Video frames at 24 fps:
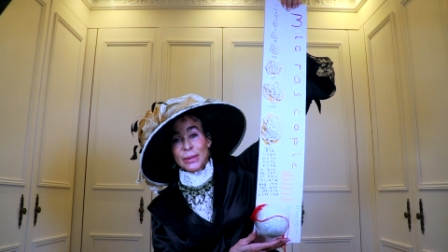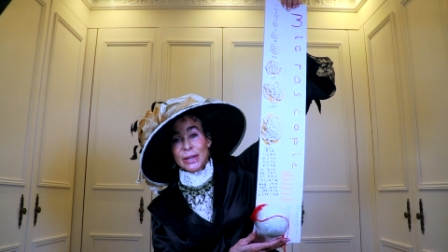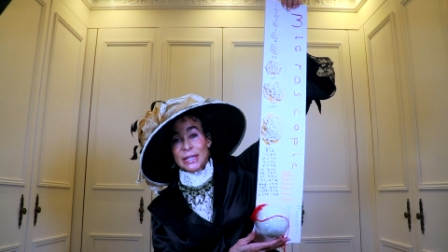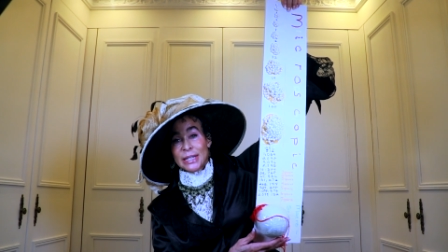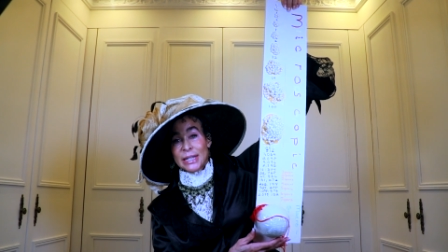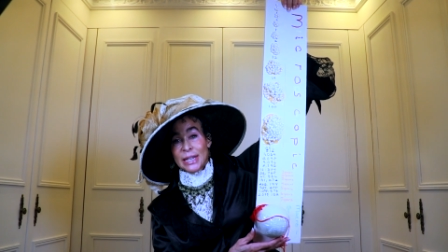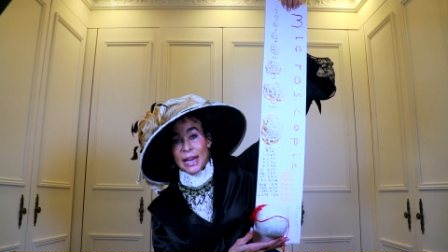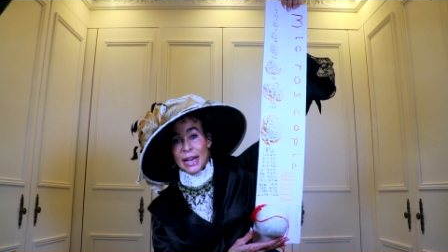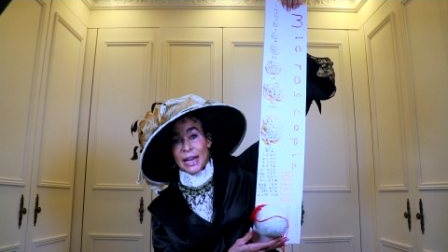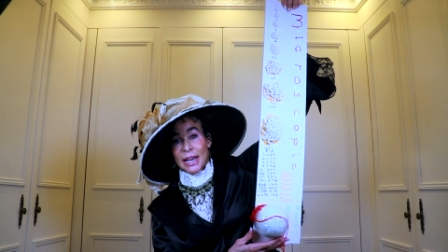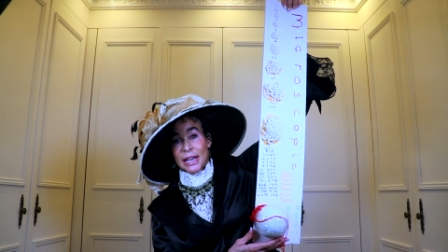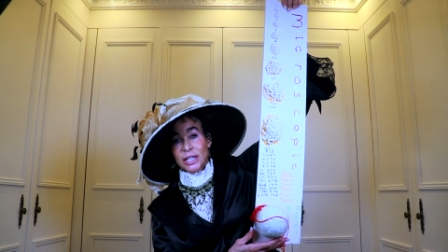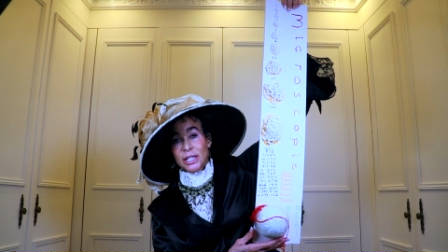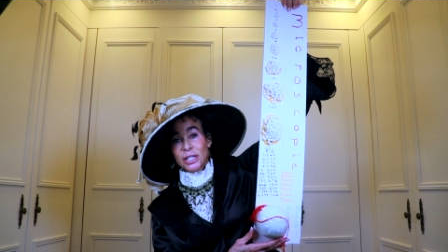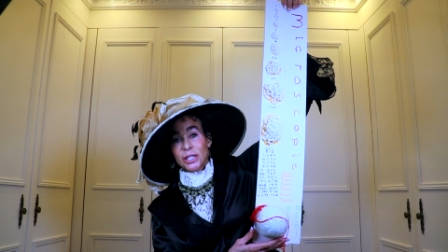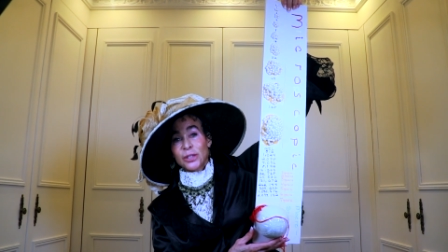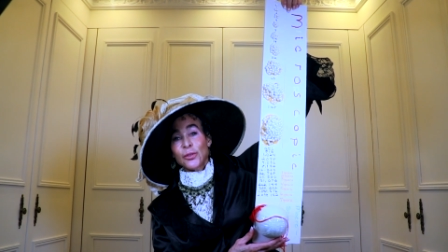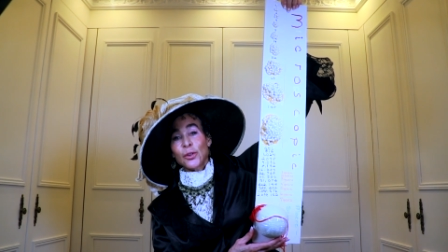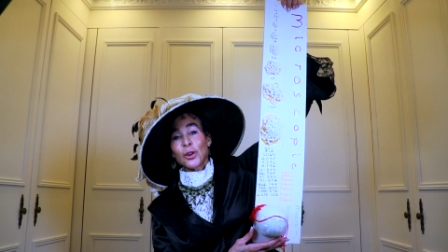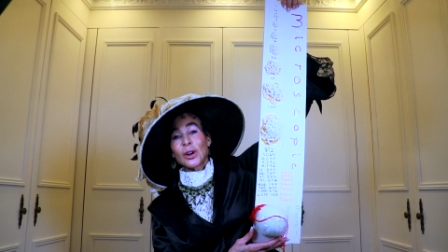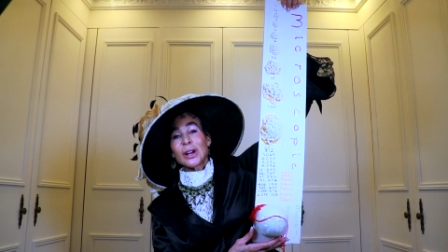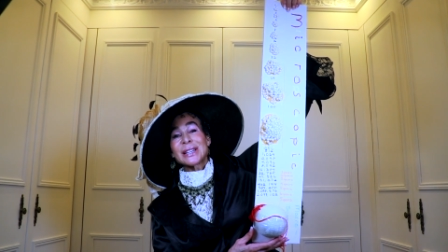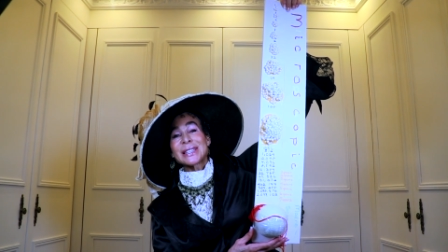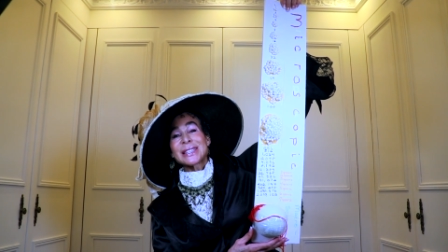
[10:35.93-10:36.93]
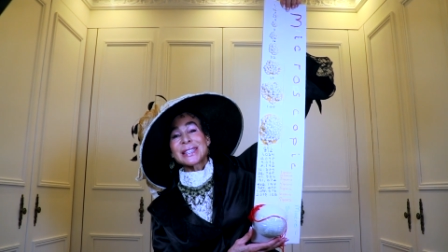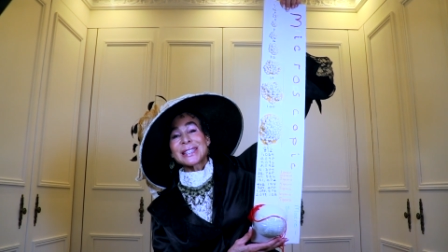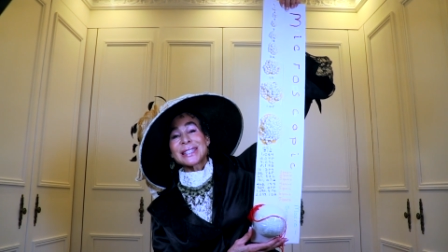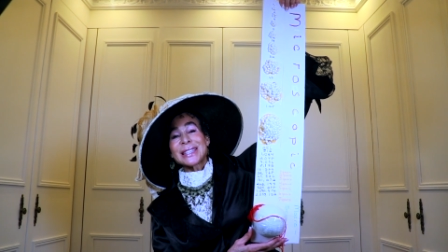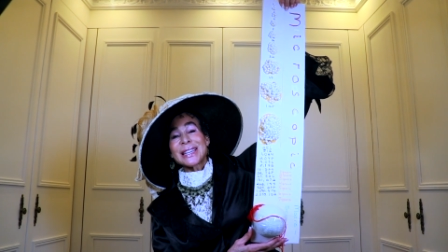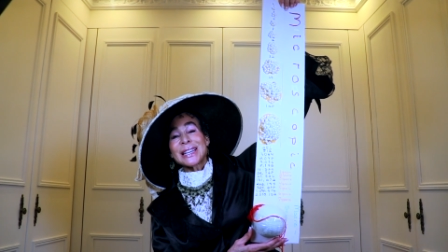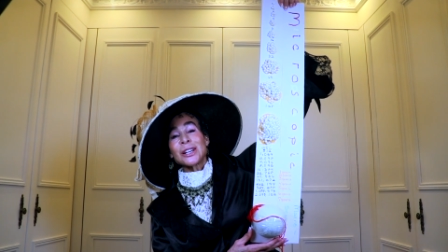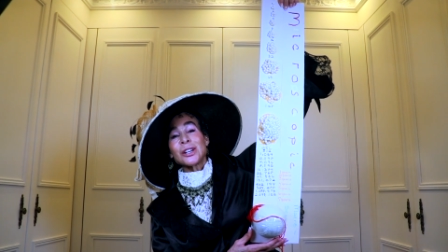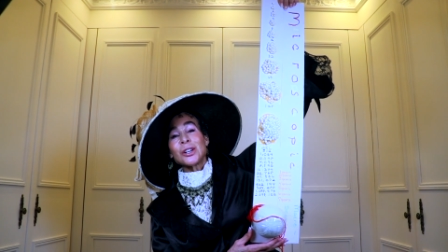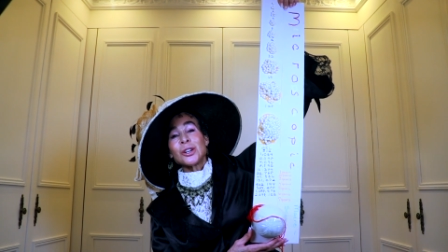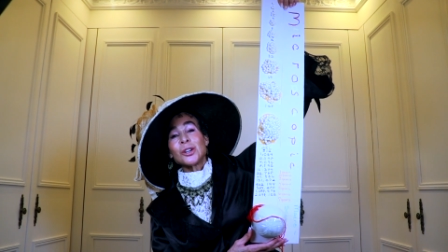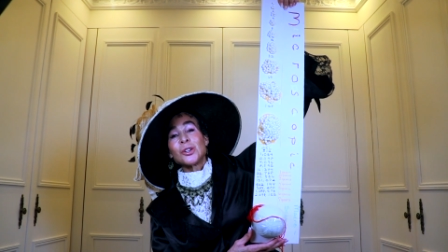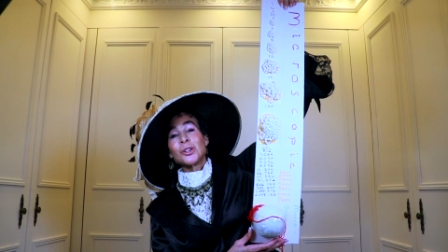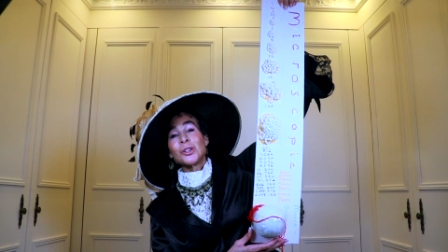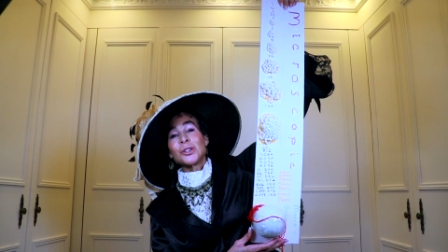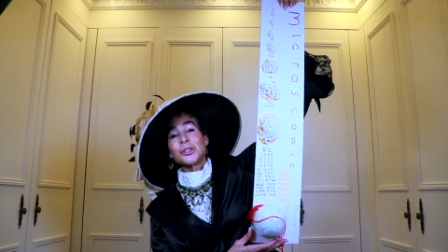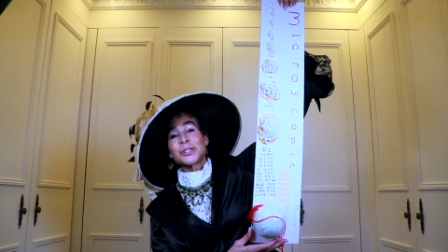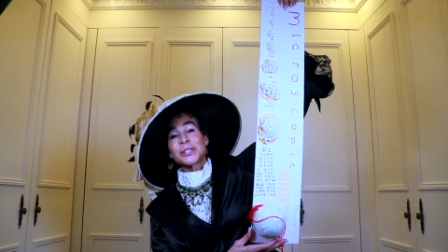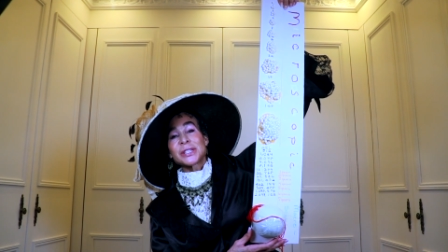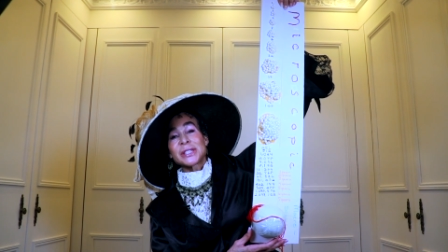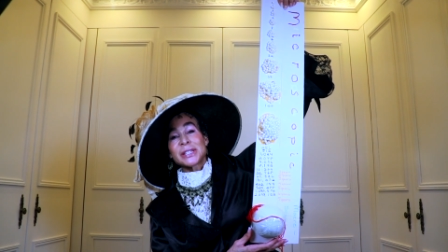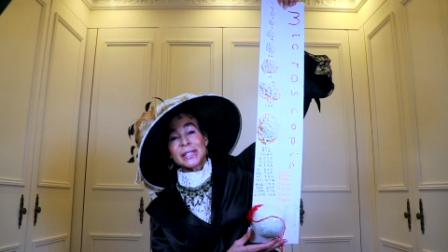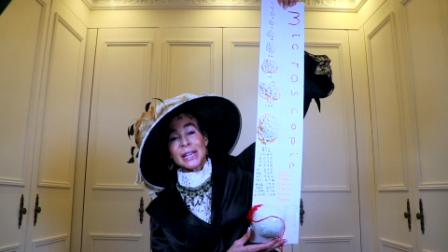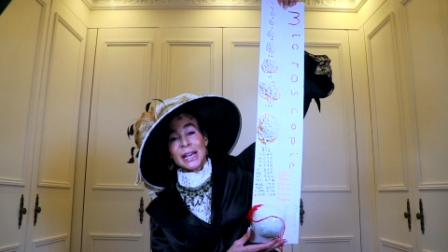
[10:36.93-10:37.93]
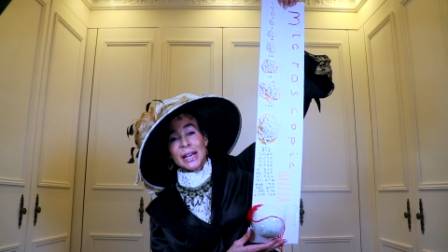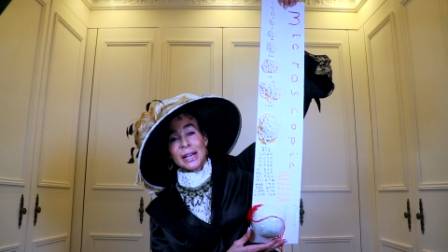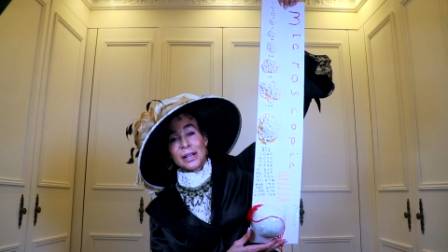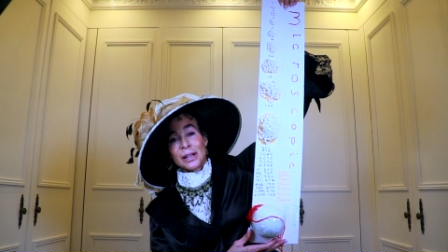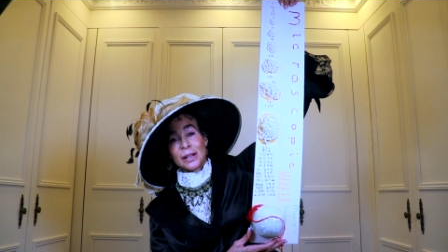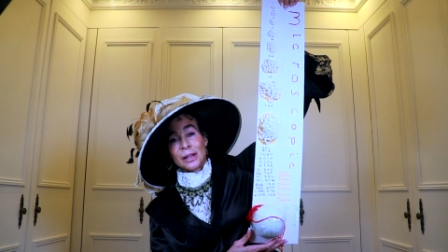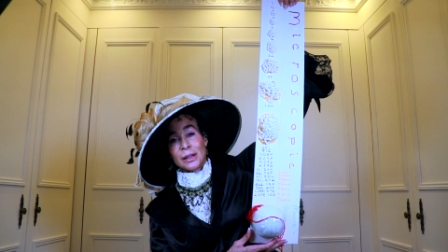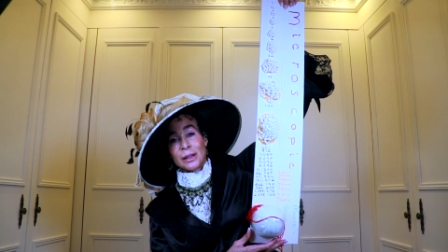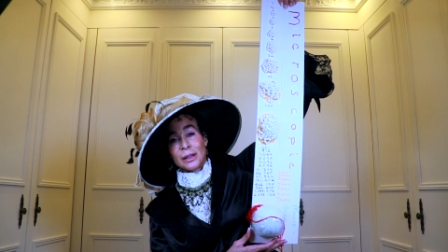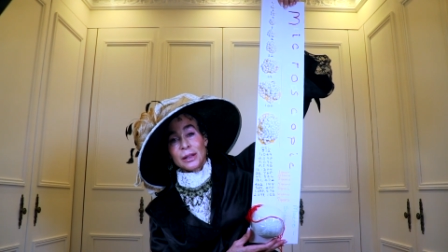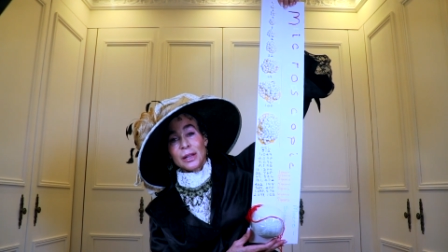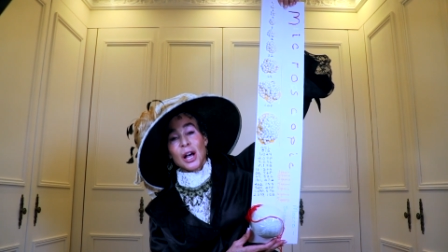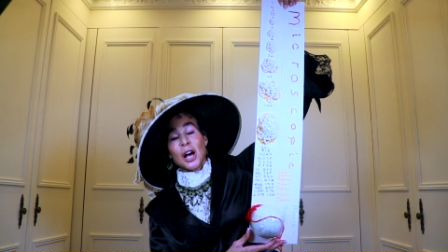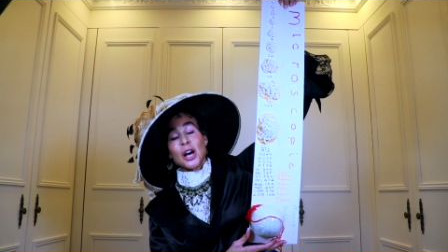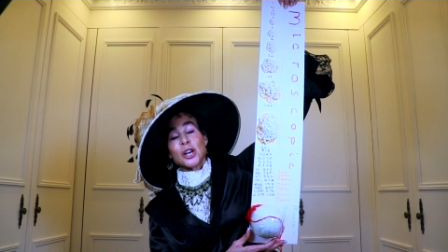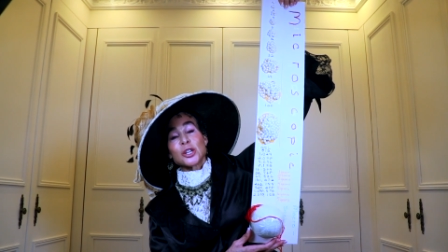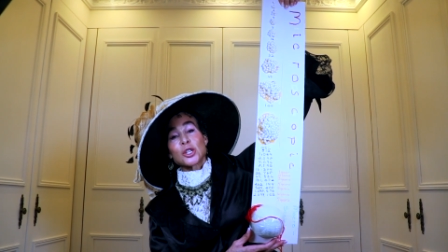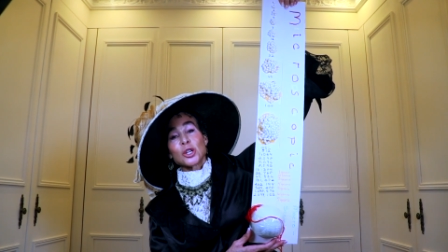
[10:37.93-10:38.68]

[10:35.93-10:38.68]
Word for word: it takes for a single cell